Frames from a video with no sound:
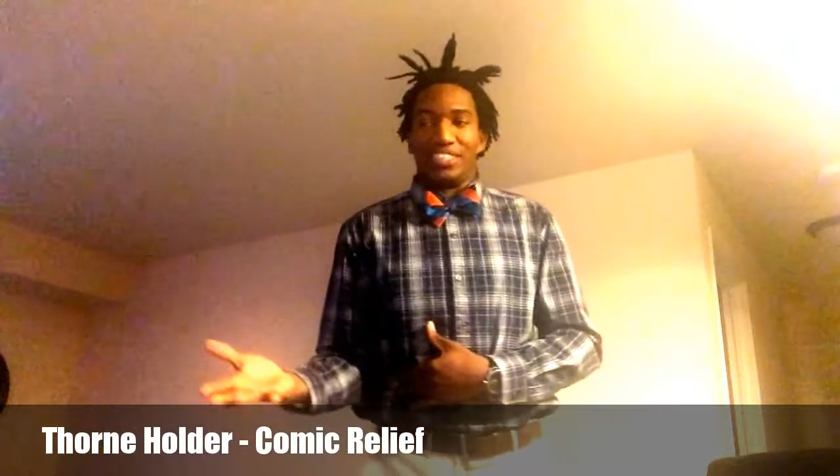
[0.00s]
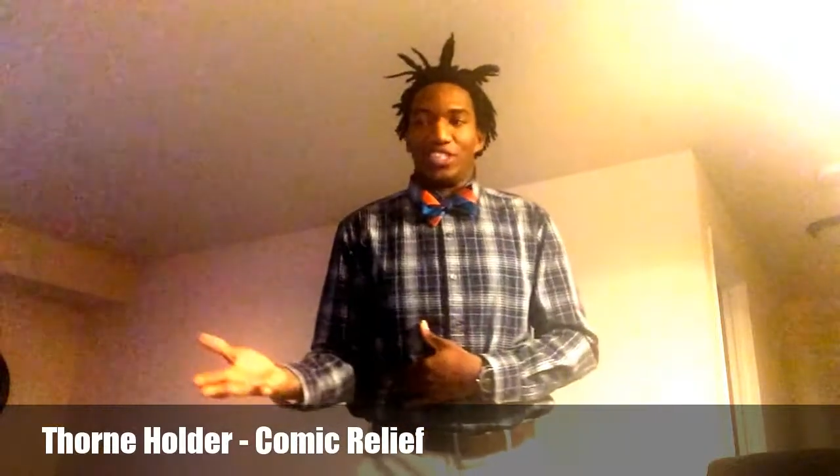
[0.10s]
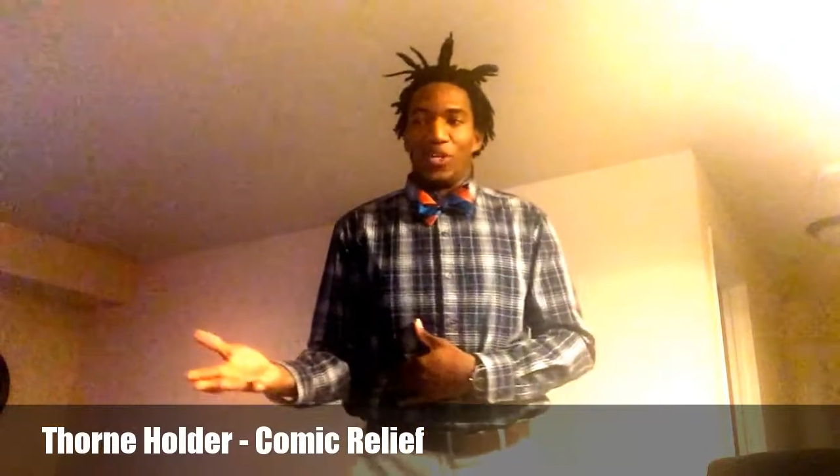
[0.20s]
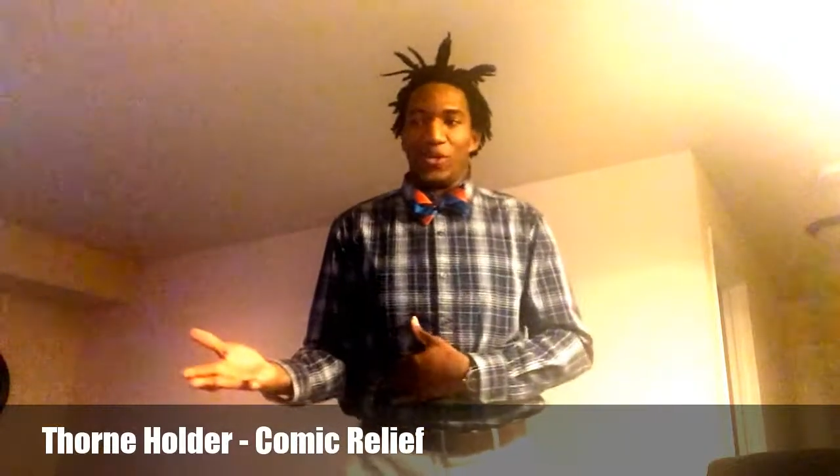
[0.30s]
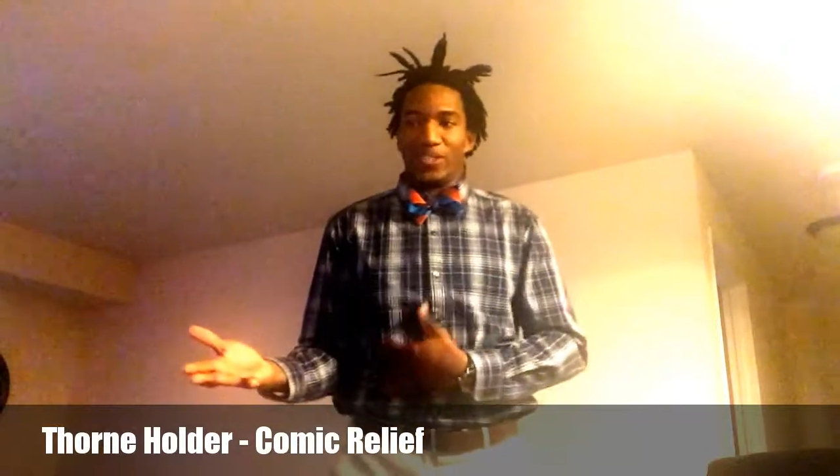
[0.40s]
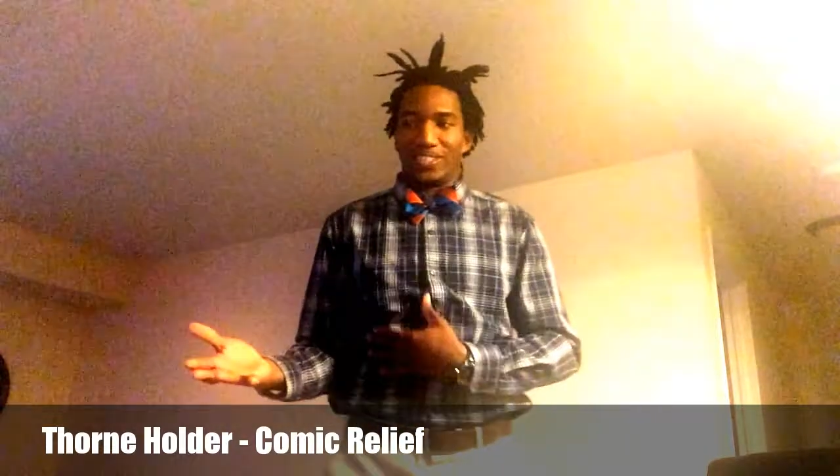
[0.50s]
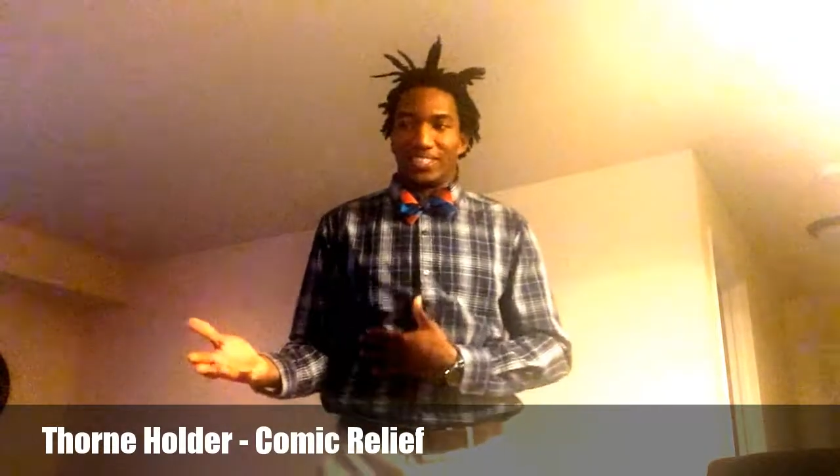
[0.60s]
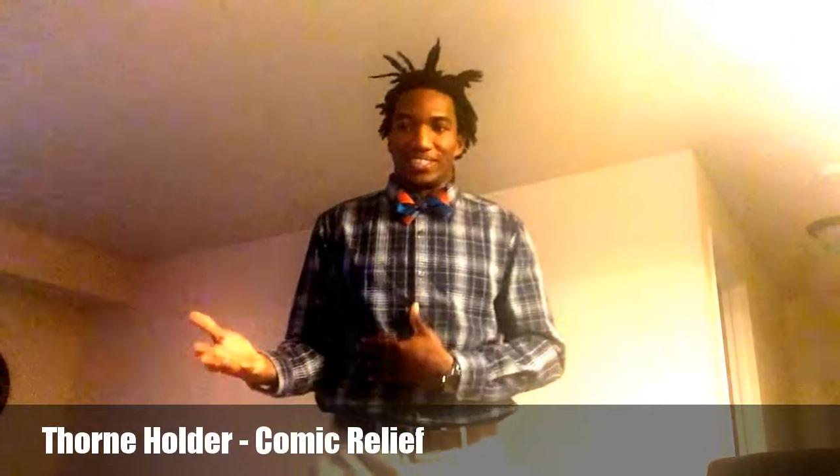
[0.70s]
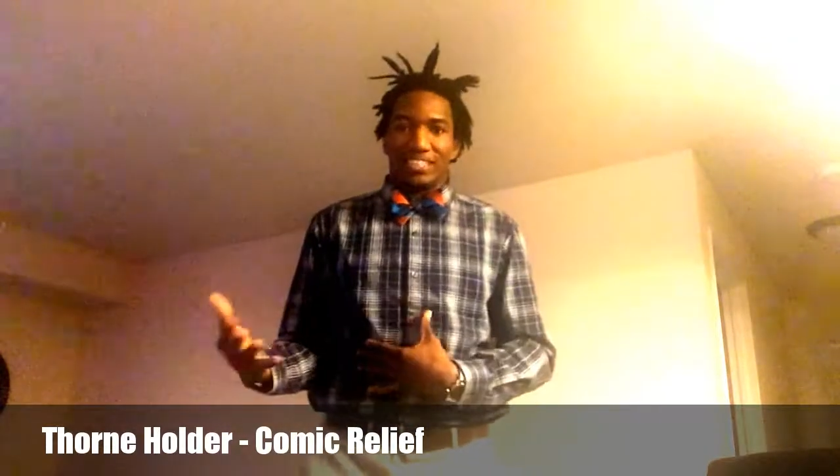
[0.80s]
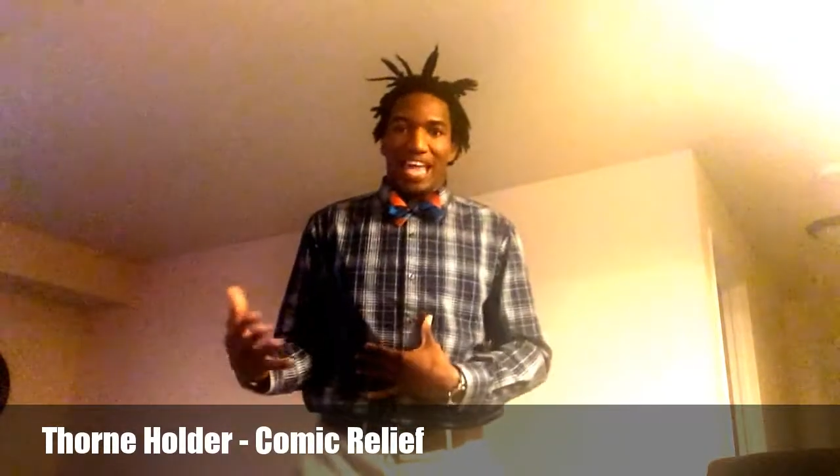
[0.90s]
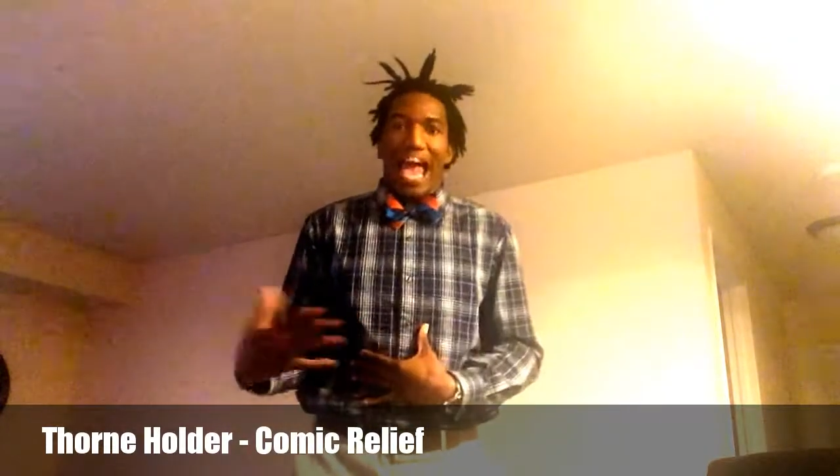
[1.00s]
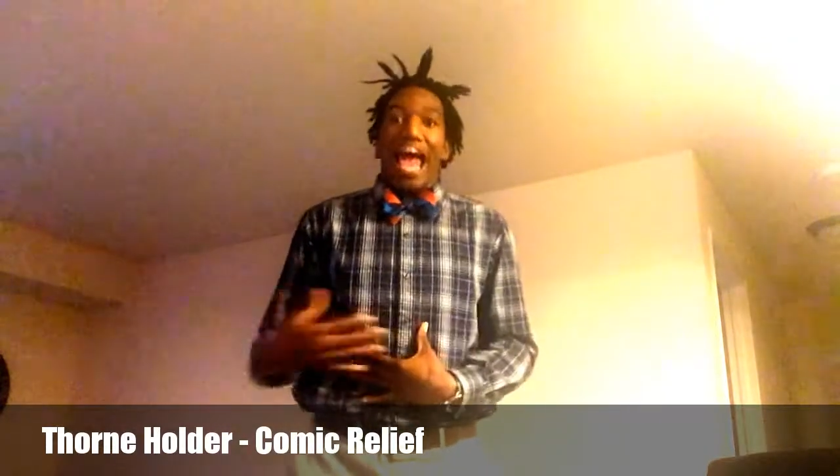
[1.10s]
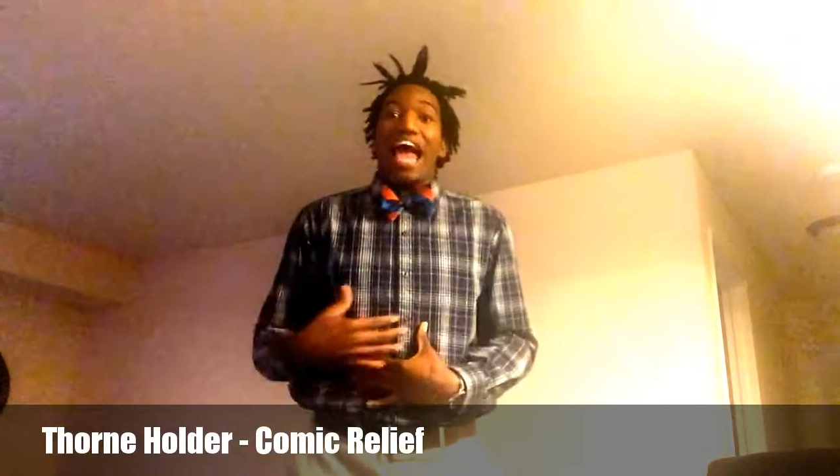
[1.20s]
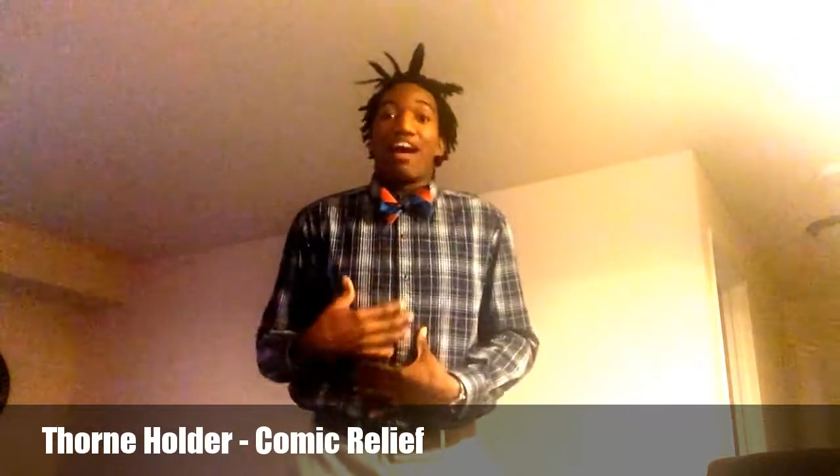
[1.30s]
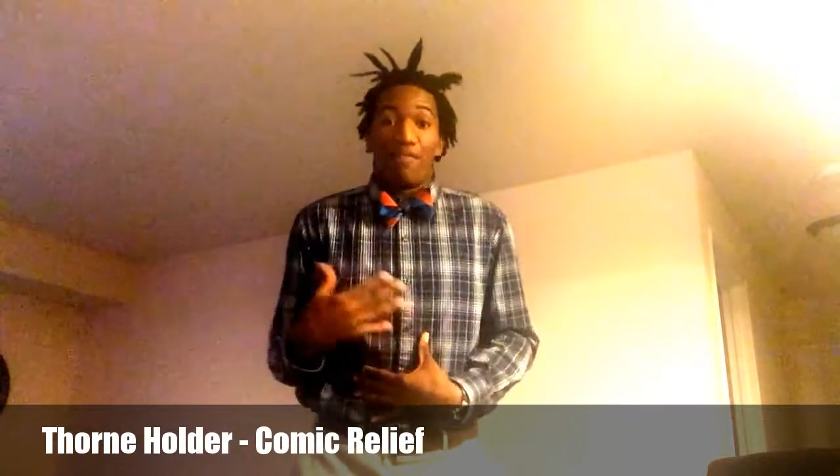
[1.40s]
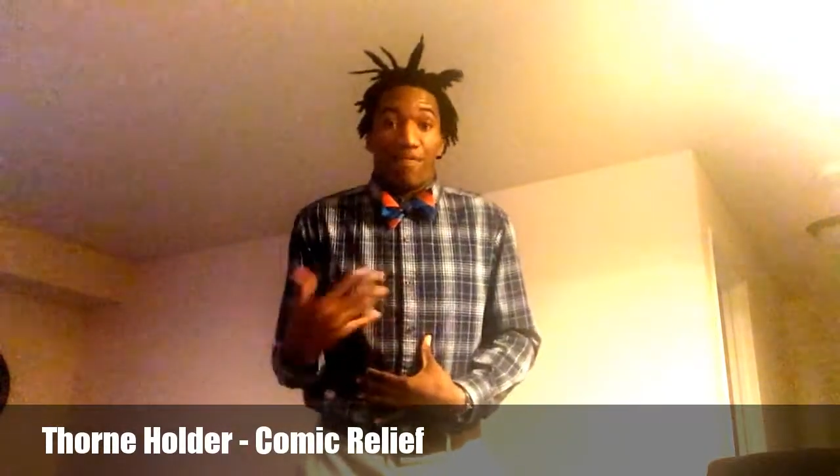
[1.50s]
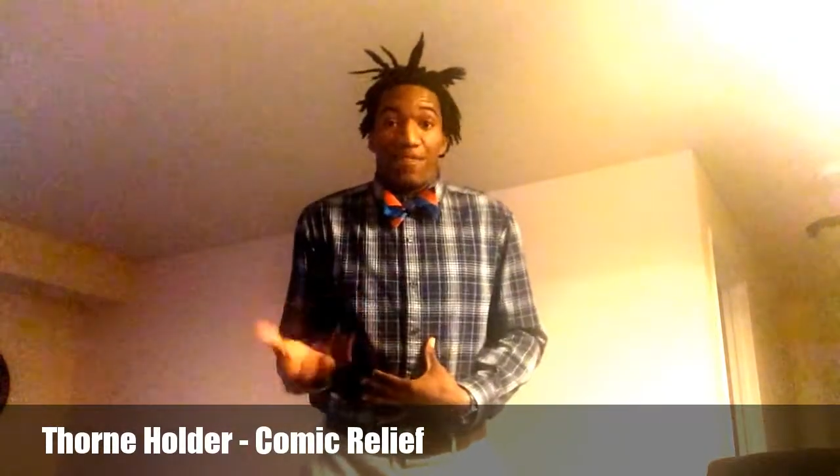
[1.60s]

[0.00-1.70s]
don't have